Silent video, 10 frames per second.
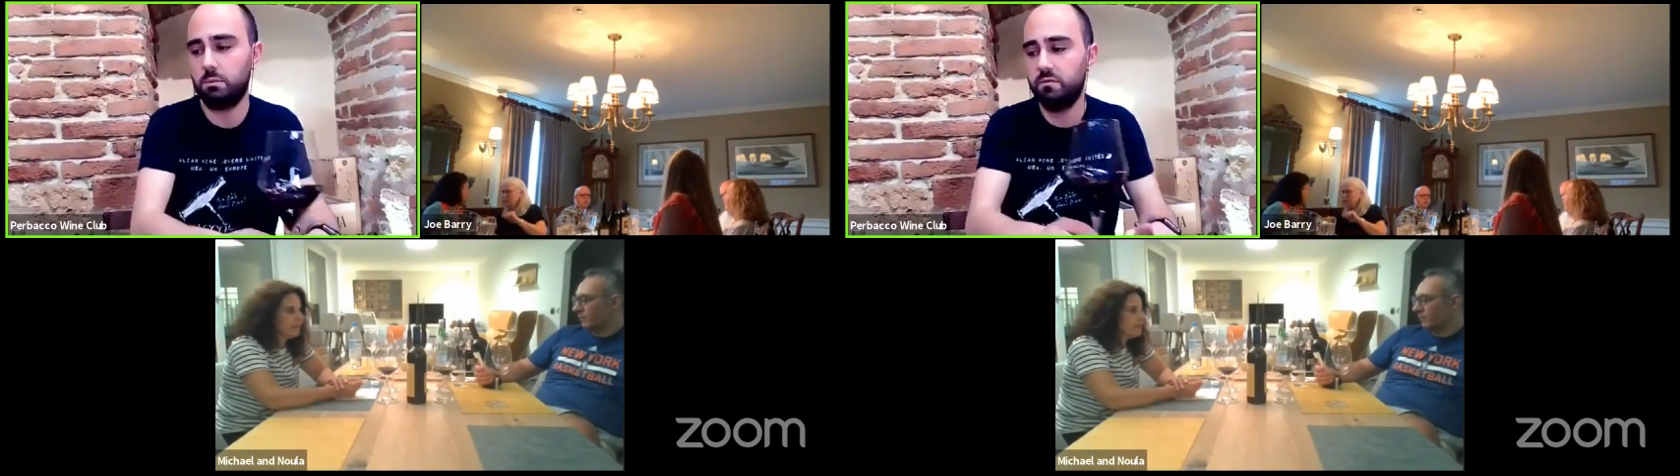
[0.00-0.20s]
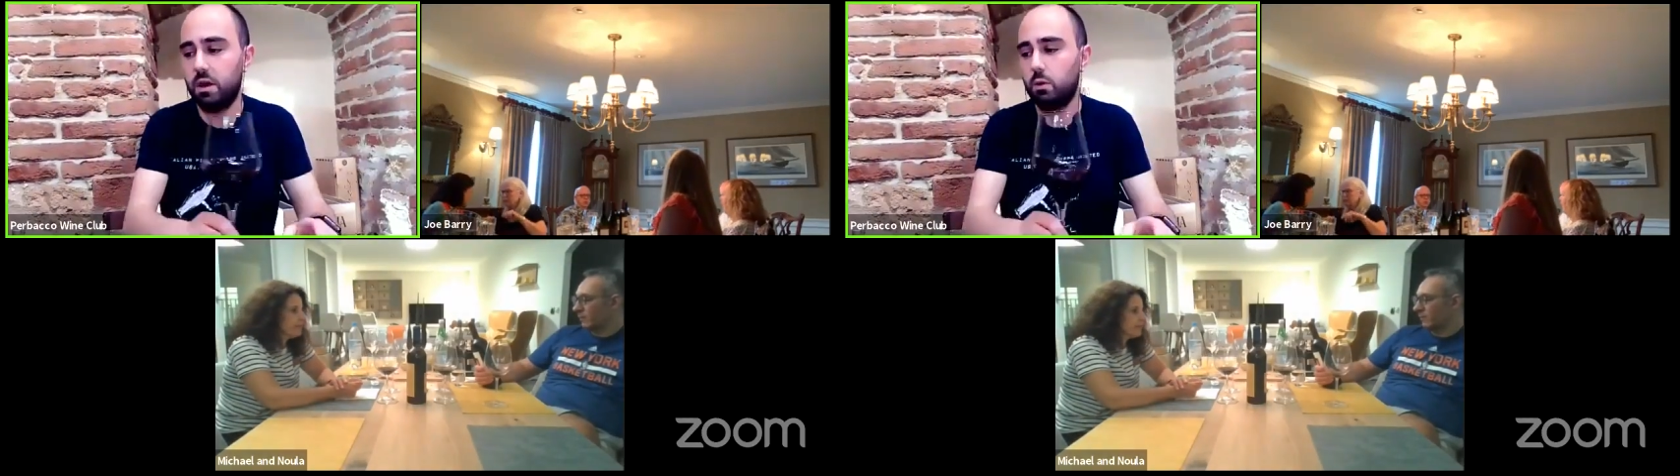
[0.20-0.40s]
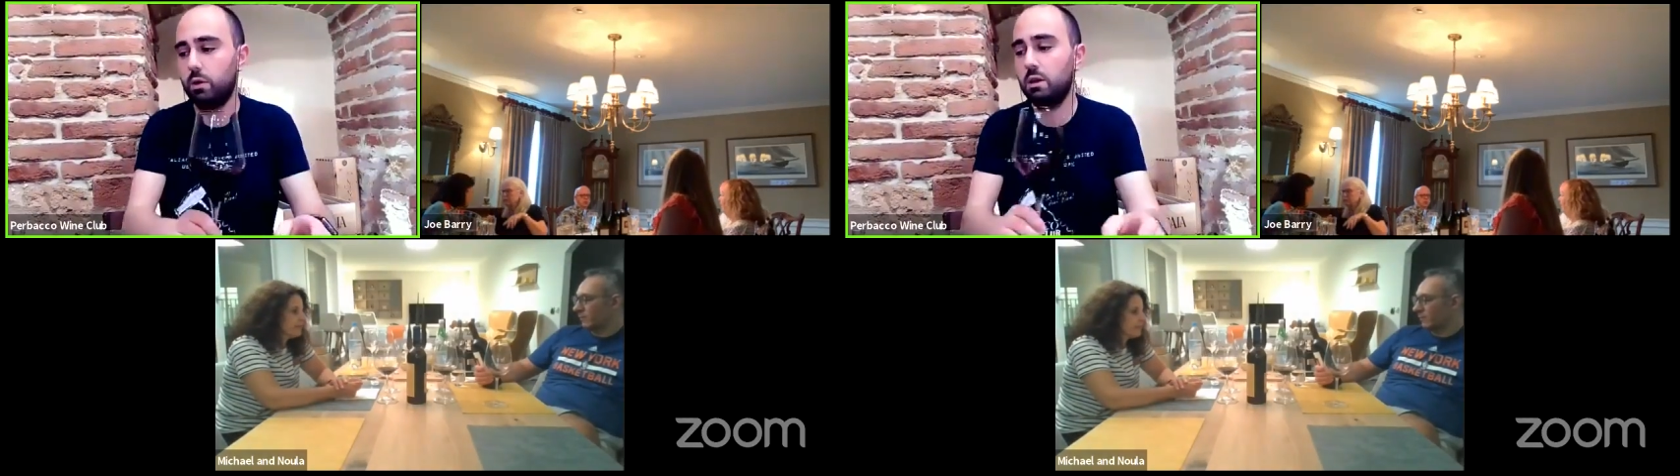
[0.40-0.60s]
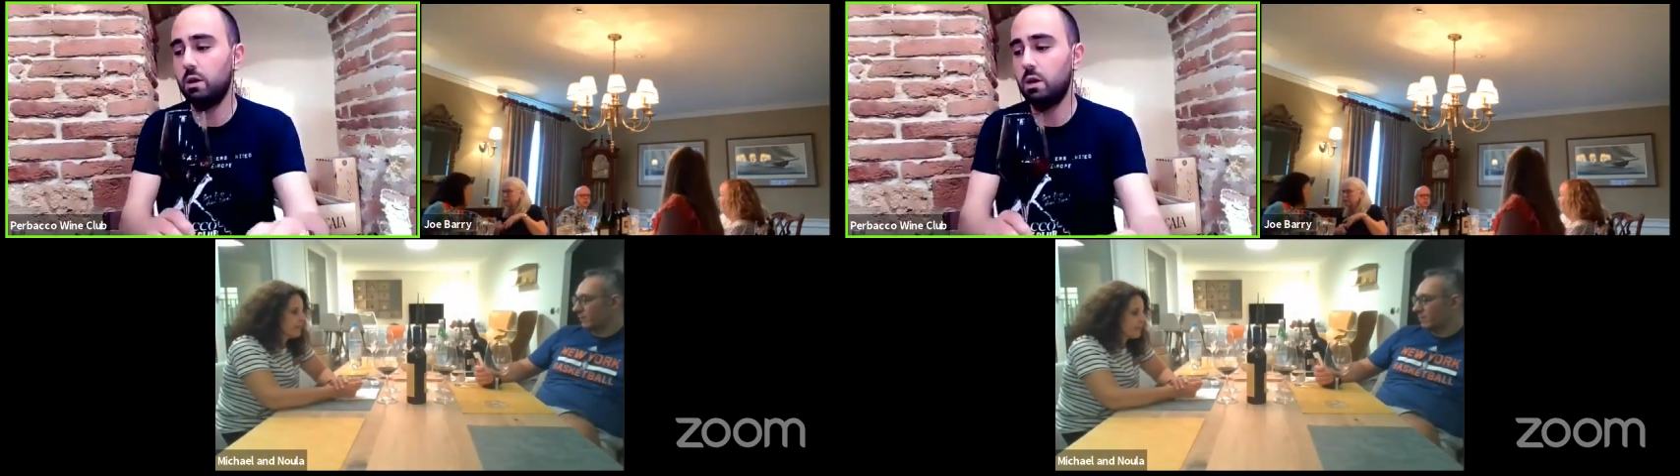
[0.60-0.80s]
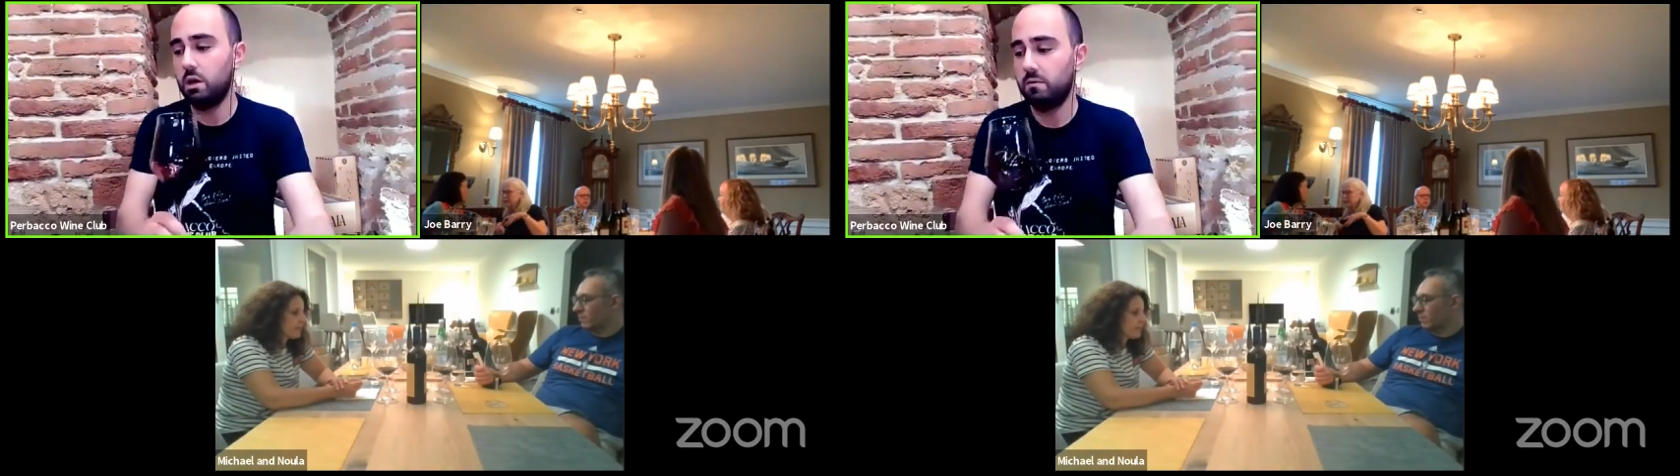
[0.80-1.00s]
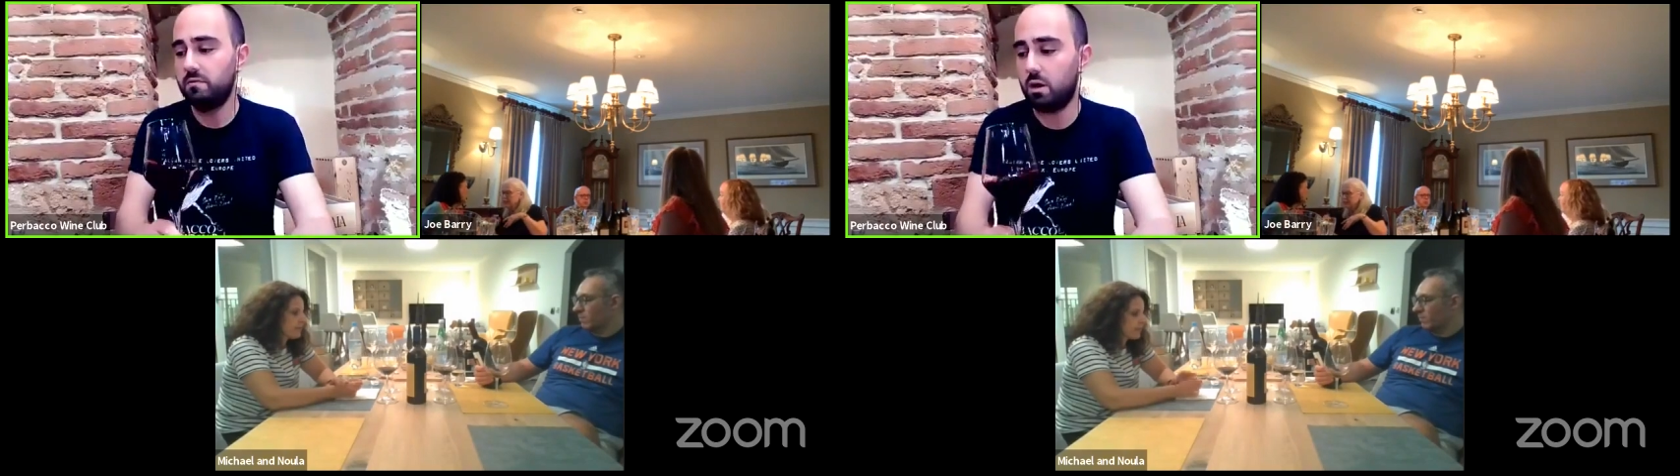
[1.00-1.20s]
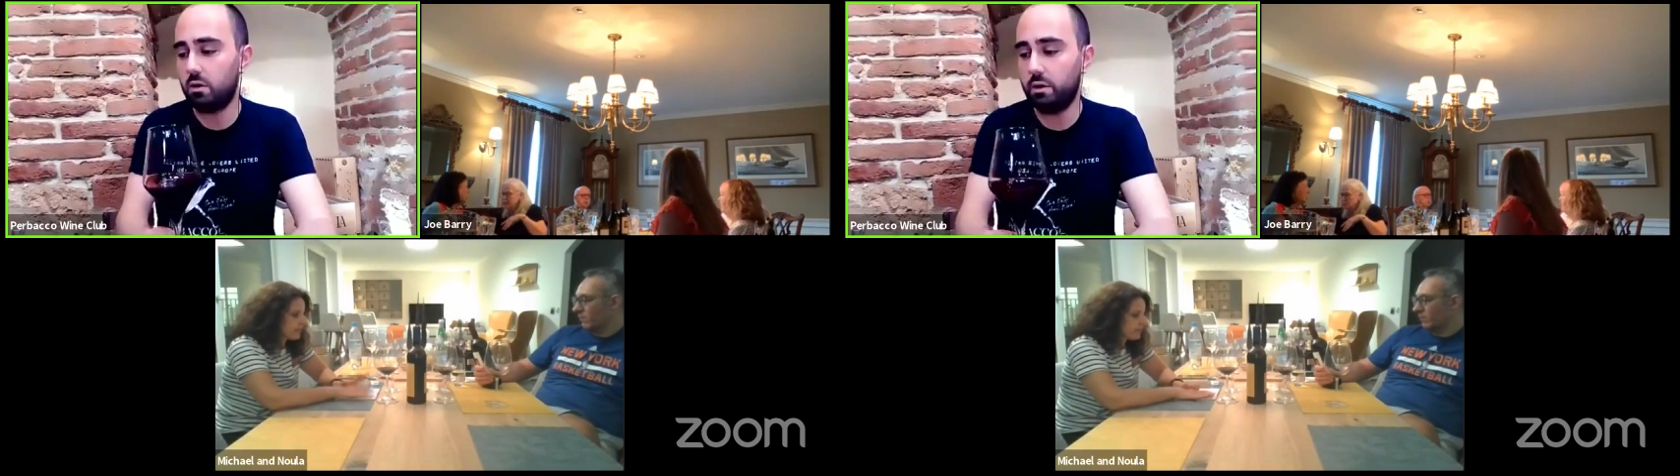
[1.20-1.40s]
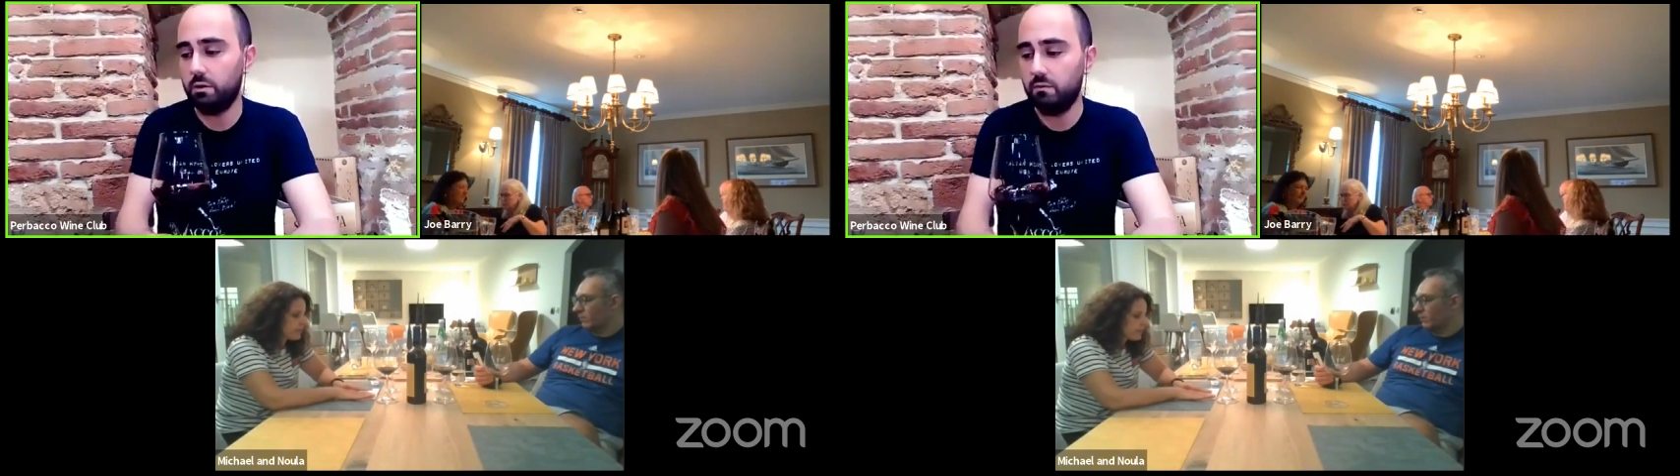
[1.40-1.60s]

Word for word: Very, very,